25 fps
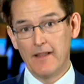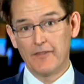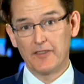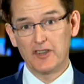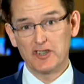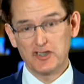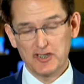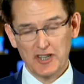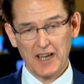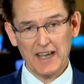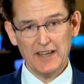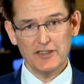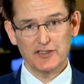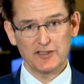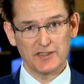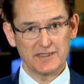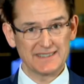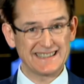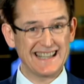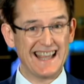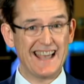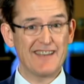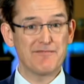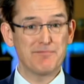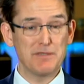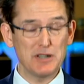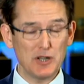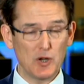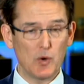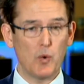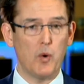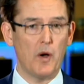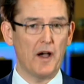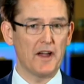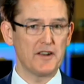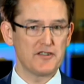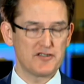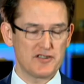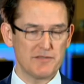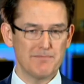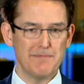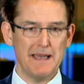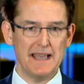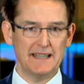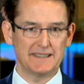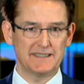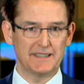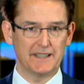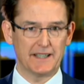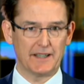The changes have been quite
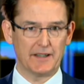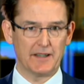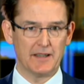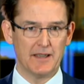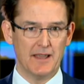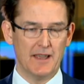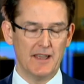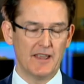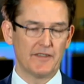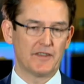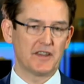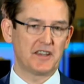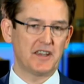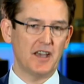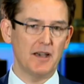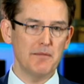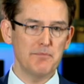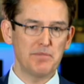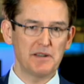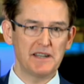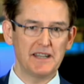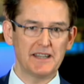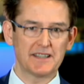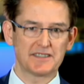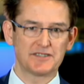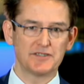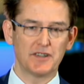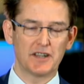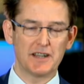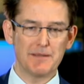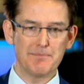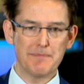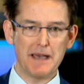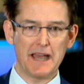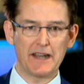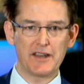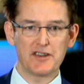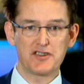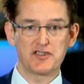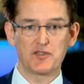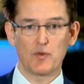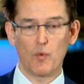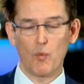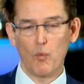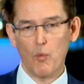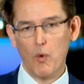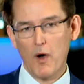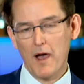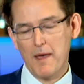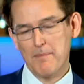dramatic. The company has nearly managed to
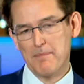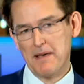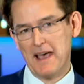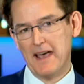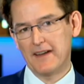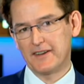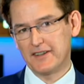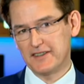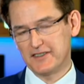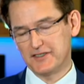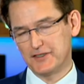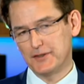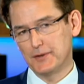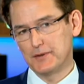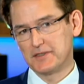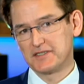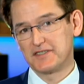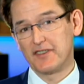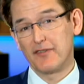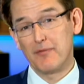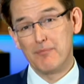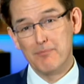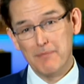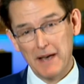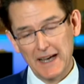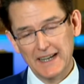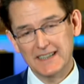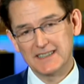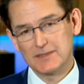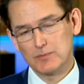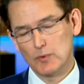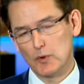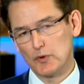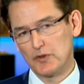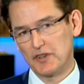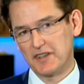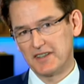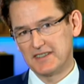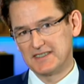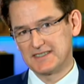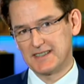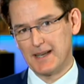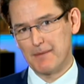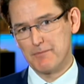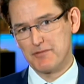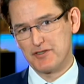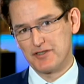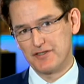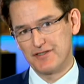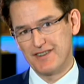wipe out its use of mains water
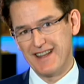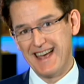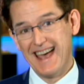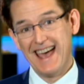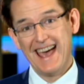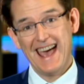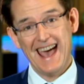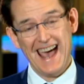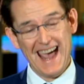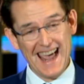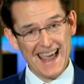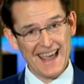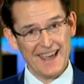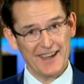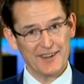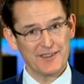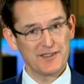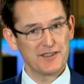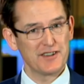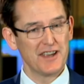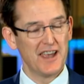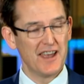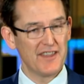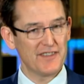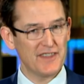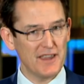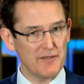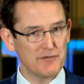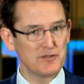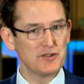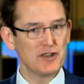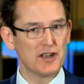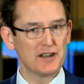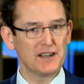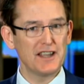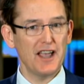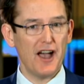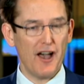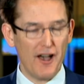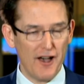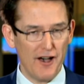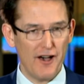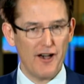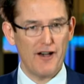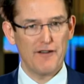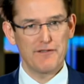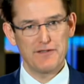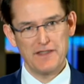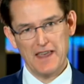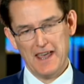consumption, and they've nearly
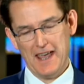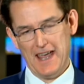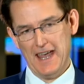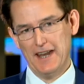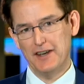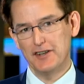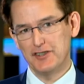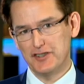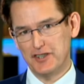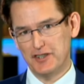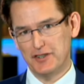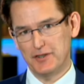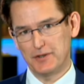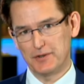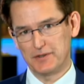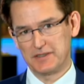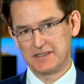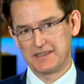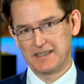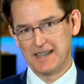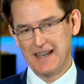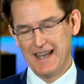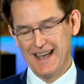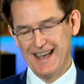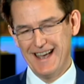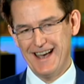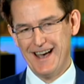halved their energy use.